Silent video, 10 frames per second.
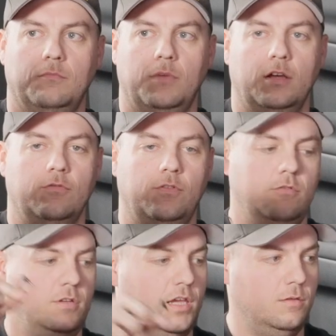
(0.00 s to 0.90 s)

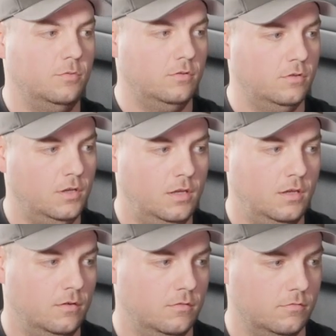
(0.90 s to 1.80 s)
microphone cable,
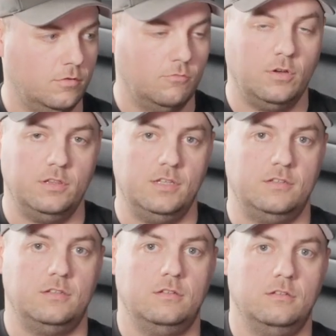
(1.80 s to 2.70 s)
we're going to run
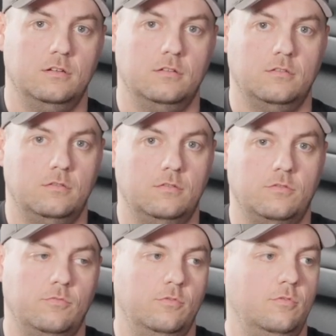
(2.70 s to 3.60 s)
this
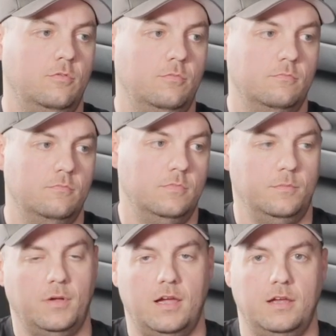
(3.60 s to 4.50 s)
through and
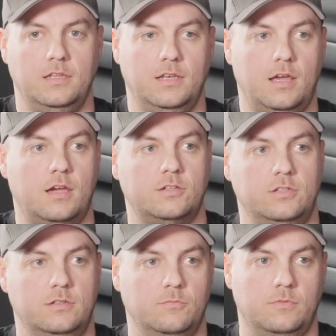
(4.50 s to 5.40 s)
behind the dash
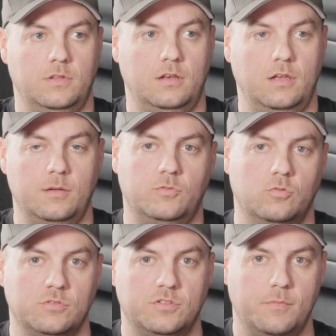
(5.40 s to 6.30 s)
and then up
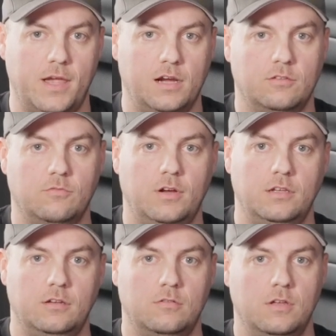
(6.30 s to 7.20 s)
towards the back of the
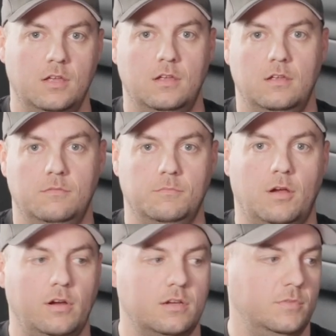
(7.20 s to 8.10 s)
radio. My
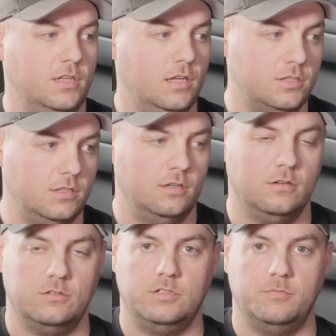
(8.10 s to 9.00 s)
recommendation here
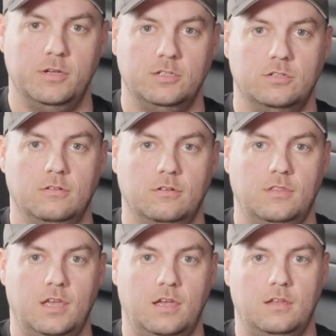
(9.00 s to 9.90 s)
is just make sure
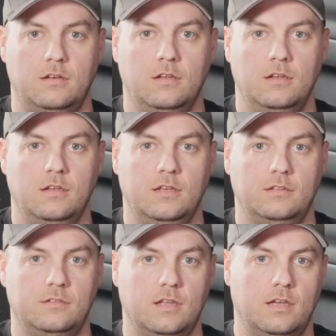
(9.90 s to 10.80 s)
that
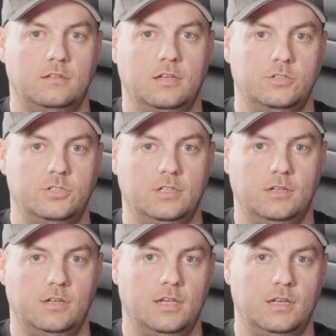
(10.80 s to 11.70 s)
it's not
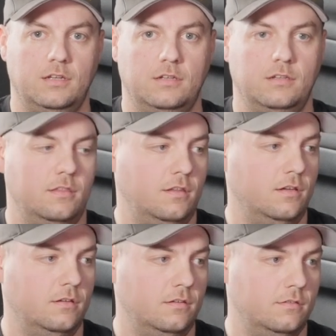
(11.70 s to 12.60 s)
touching
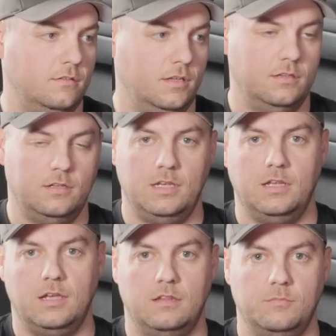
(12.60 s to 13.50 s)
anything like the
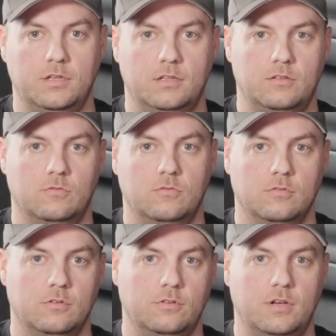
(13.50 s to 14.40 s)
heating elements,
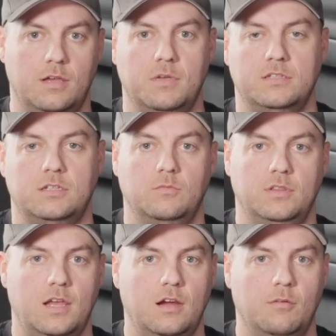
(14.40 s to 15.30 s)
or you're not messing with
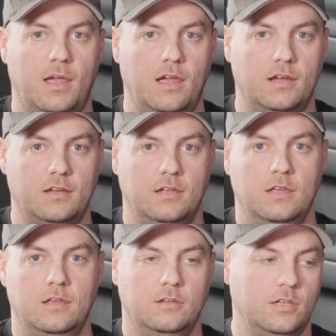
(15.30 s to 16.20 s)
the airbag.
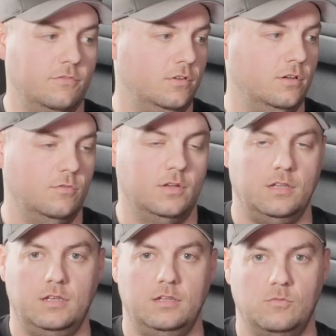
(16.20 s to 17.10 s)
You definitely don't want
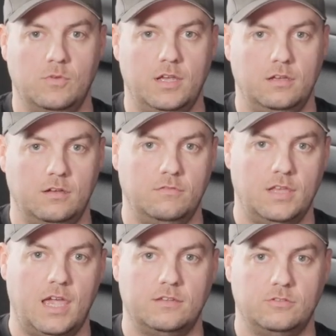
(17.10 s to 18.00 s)
it in the way of the
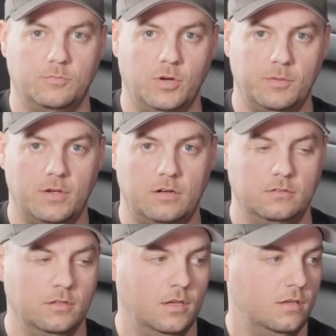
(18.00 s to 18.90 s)
gas or the brake
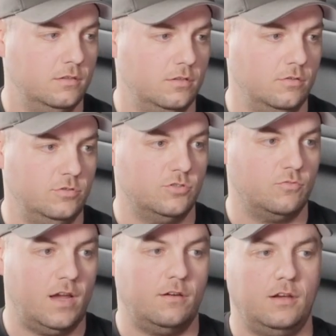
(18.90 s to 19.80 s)
pedal. So just
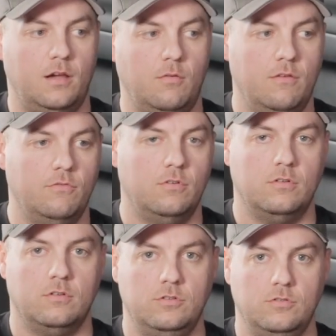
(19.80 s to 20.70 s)
route it
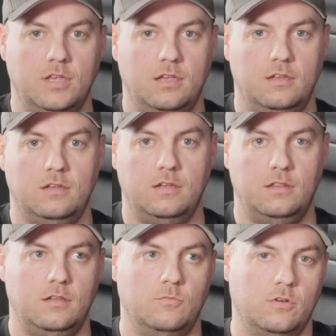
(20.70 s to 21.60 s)
however you can,
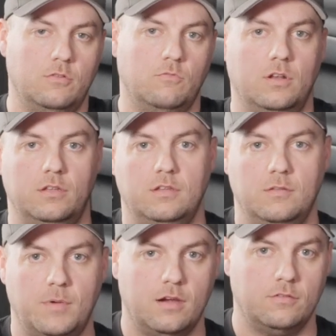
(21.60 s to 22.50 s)
and then we're going to run it to
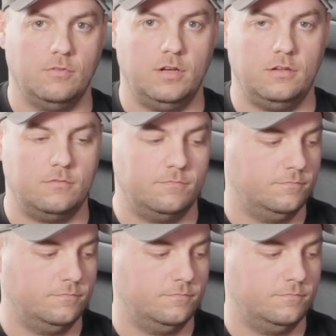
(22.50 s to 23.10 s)
the back of the radio.